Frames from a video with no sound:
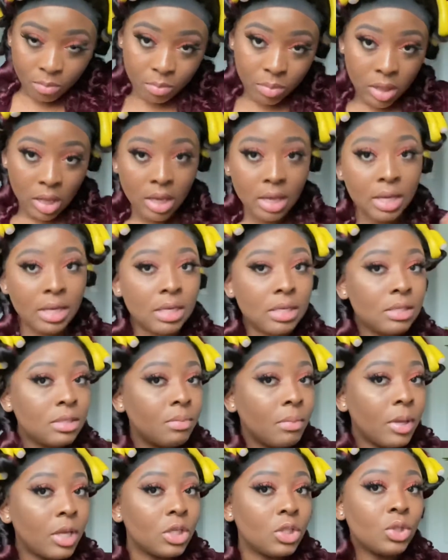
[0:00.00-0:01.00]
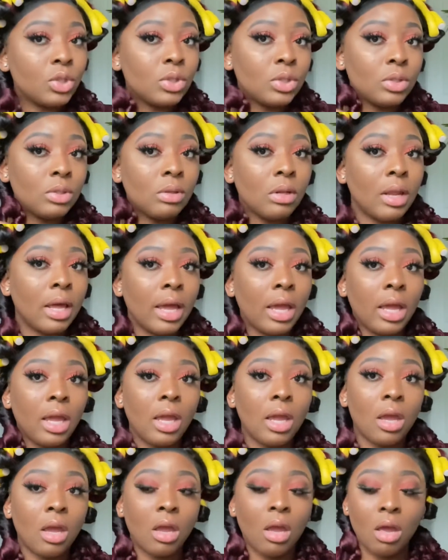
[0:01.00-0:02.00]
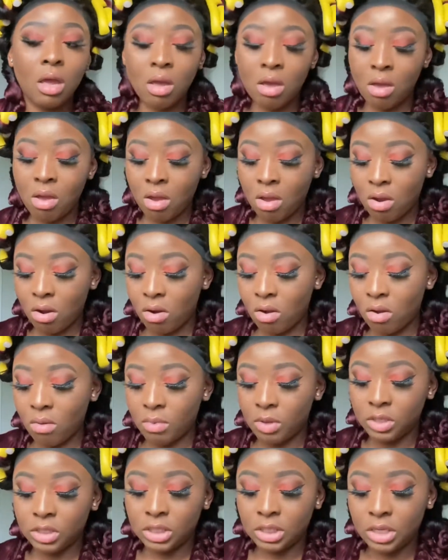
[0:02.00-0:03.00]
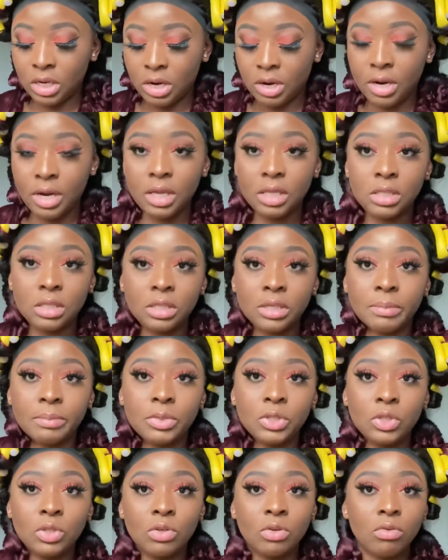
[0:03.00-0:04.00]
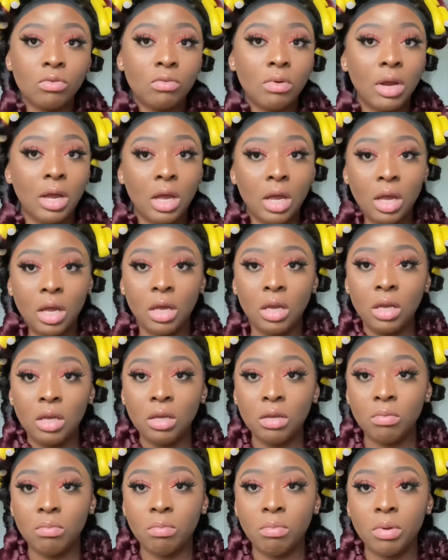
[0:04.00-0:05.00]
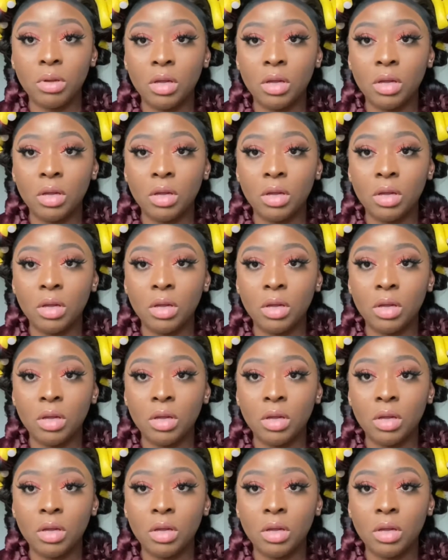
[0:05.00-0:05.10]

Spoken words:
Please make sure to like, comment, share, and subscribe.